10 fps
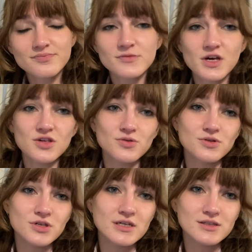change all the
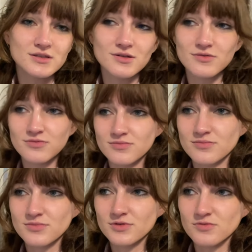sheets, do the
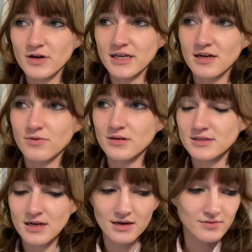regular
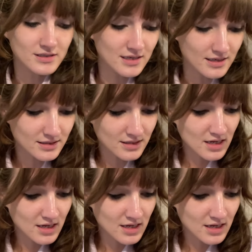Sunday reset.